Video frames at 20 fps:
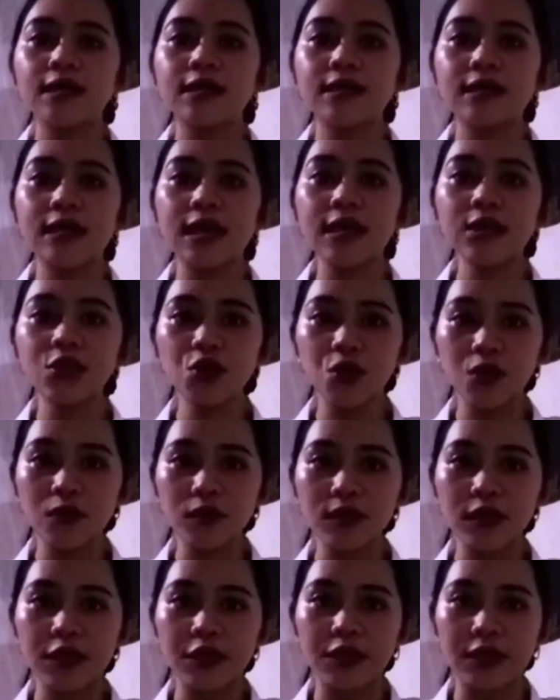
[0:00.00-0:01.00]
Sex role
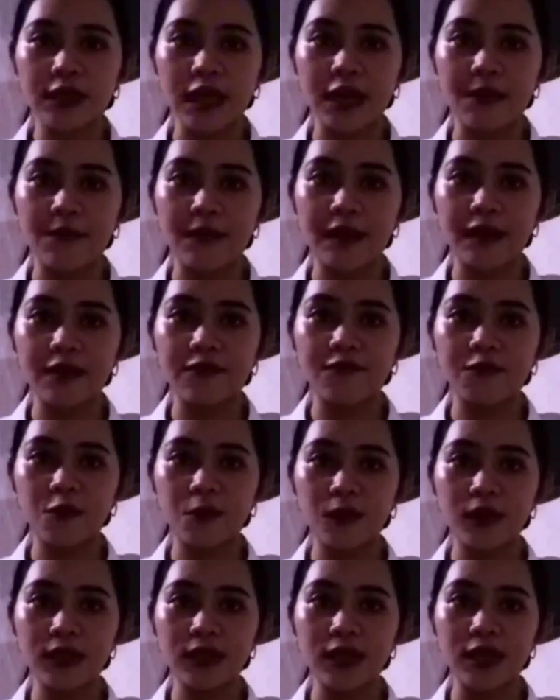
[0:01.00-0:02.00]
stereotyping
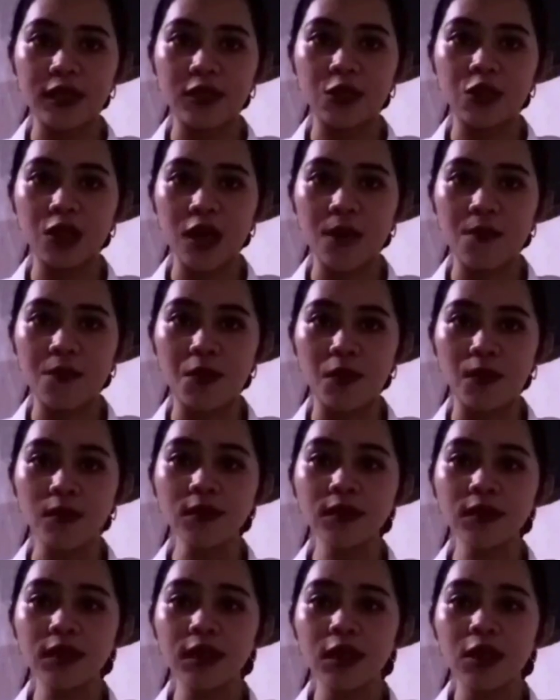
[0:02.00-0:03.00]
influences job
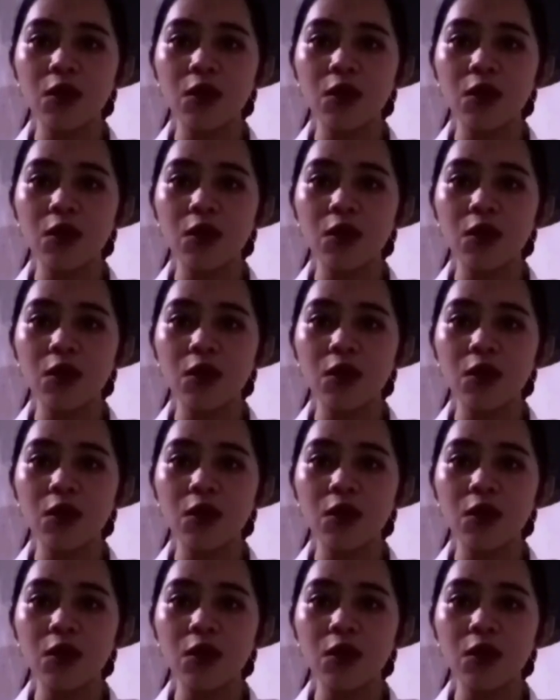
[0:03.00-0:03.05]
roles,